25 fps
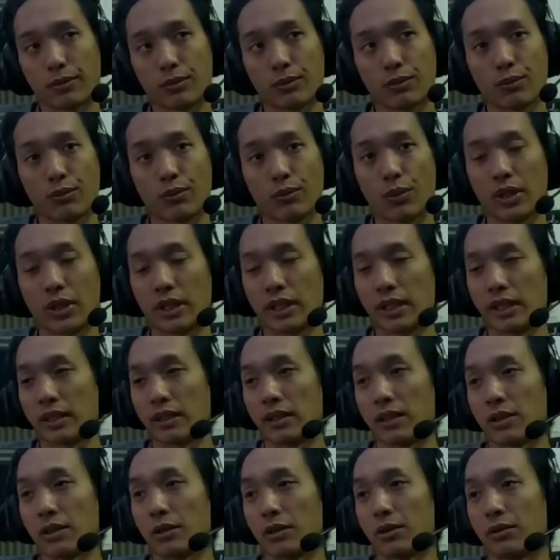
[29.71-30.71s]
what he
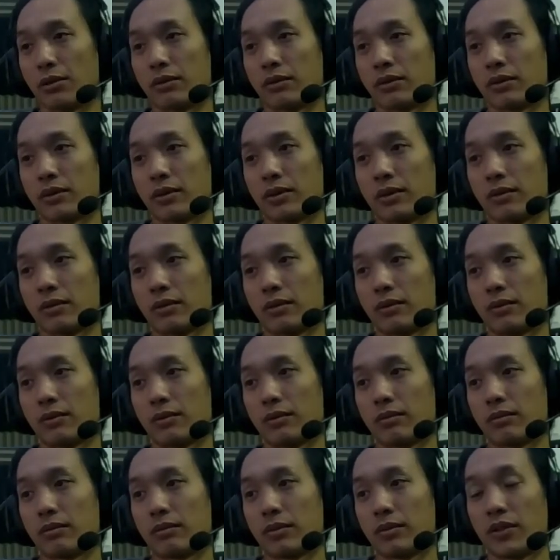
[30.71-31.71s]
do
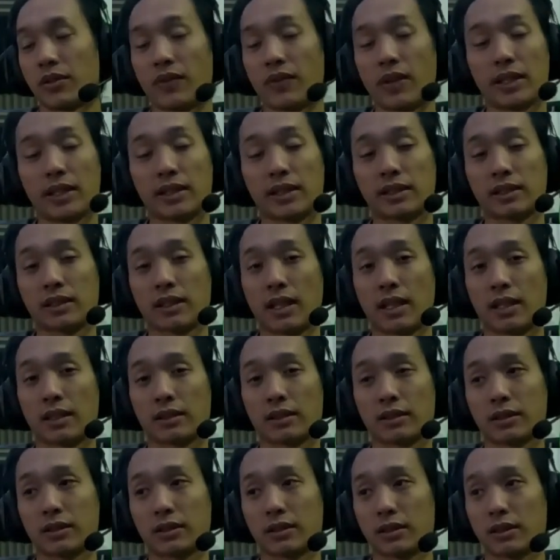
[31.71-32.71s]
to find the stocks.